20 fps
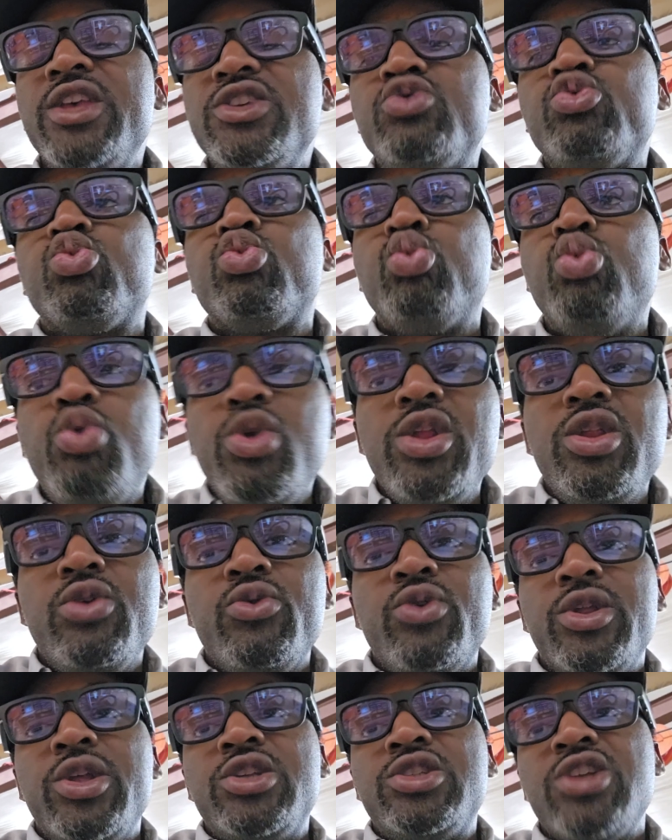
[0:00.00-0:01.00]
It's
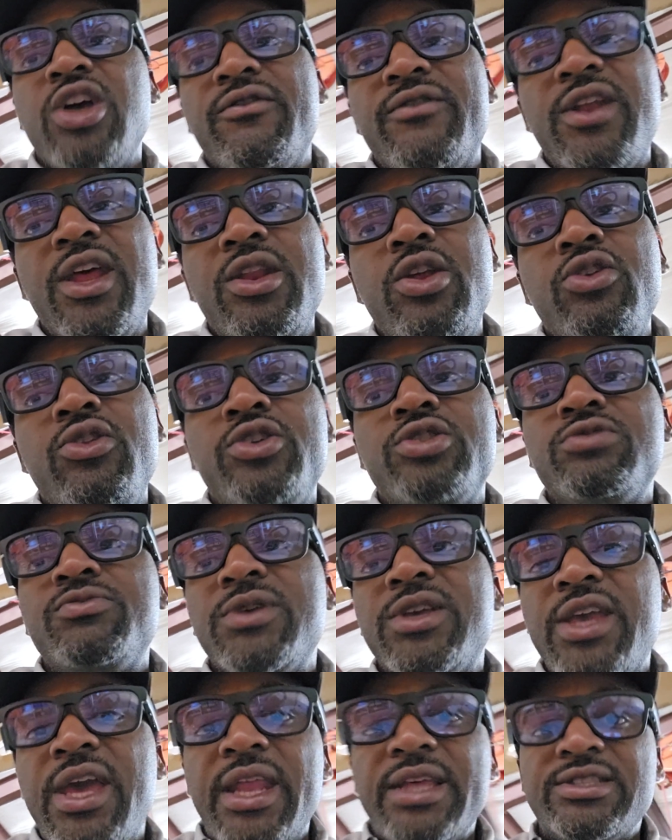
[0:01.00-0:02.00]
really, really tough. And I know
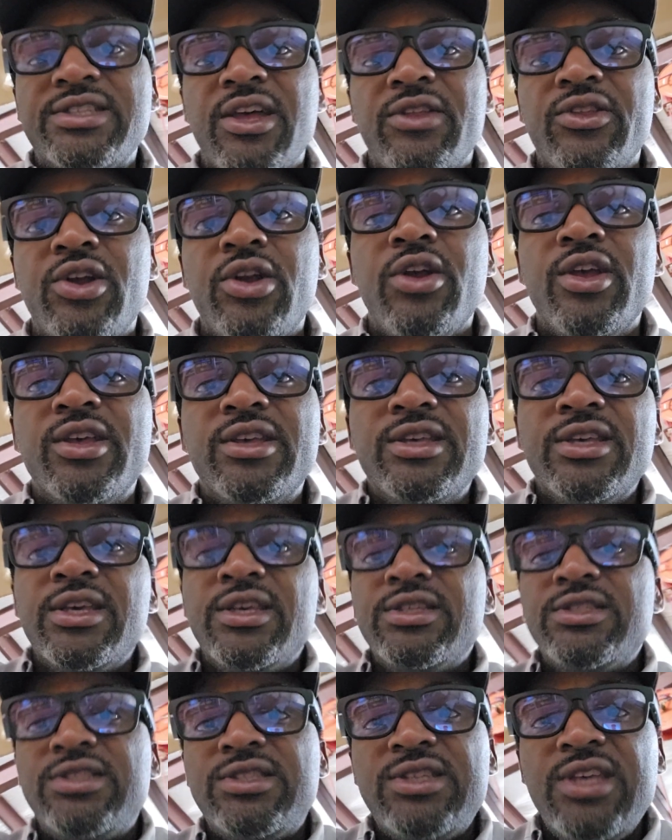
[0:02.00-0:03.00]
there's mechanics out there
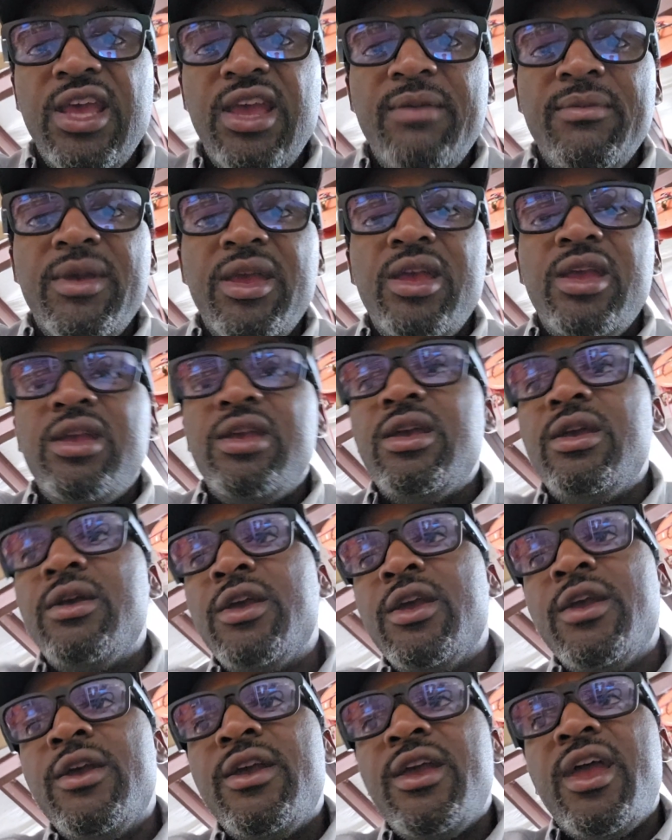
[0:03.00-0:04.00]

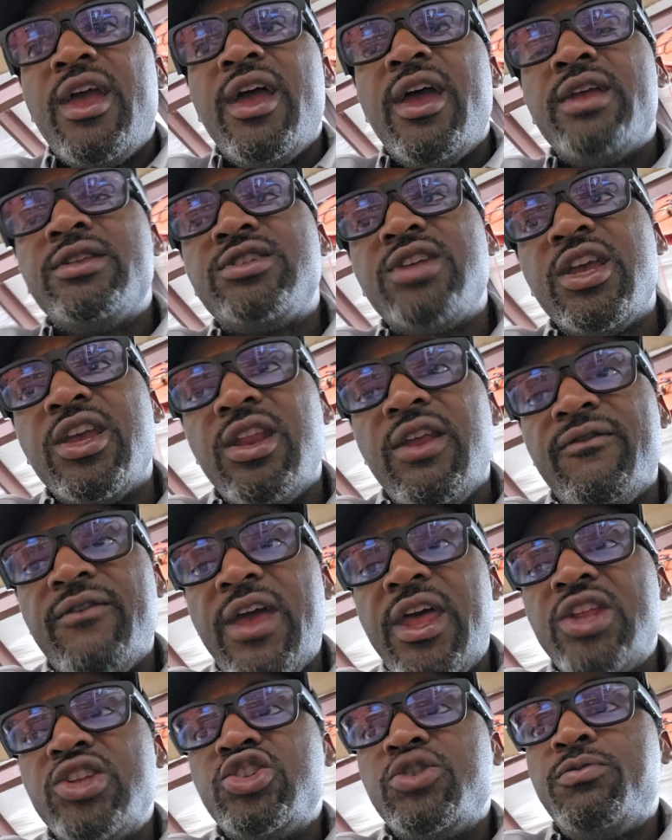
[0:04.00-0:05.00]
scheming and taking
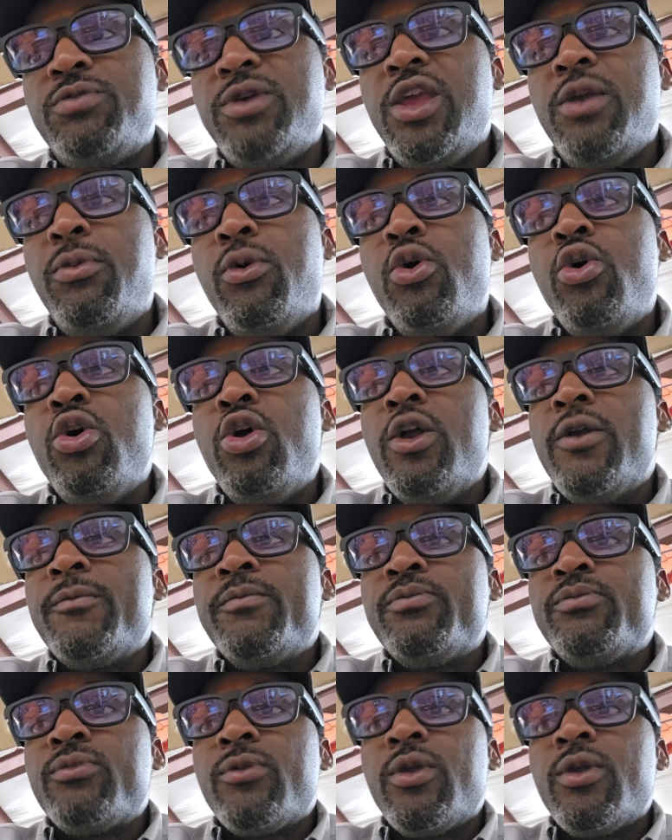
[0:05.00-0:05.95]
advantage of people,